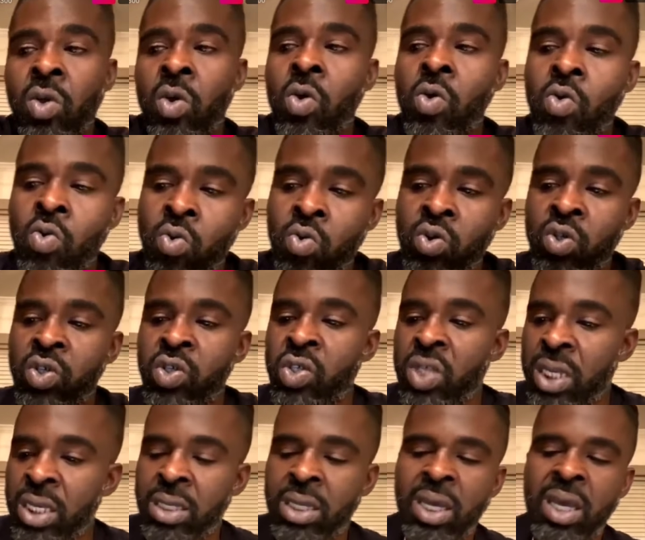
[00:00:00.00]
own
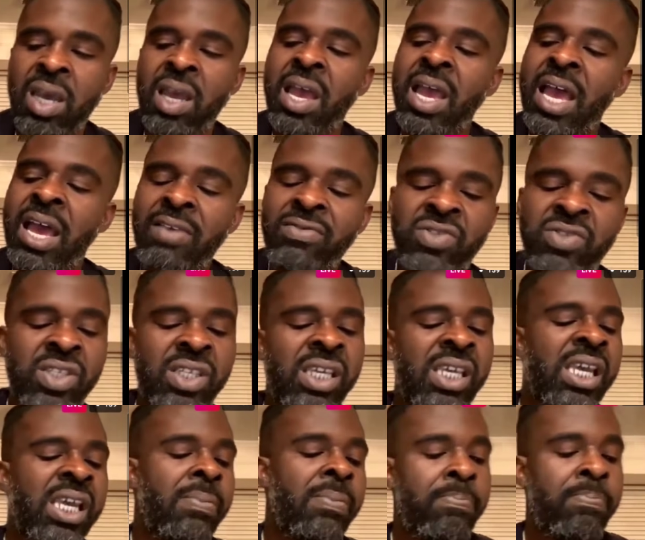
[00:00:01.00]
shit,
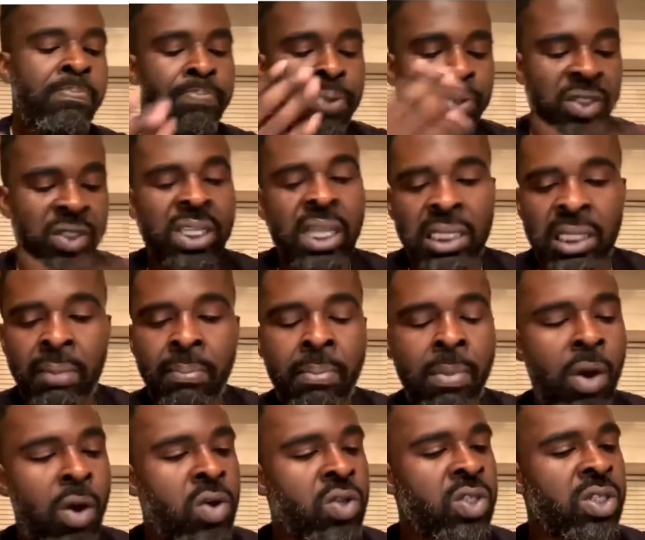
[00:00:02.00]
FG, pushing out the
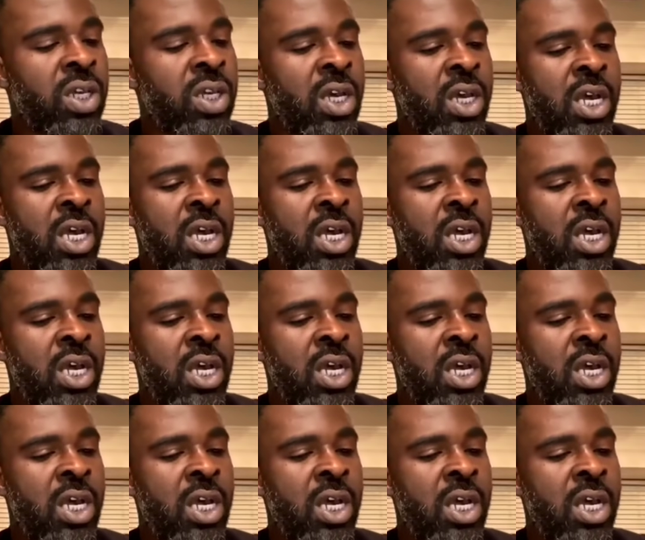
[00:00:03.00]
merch.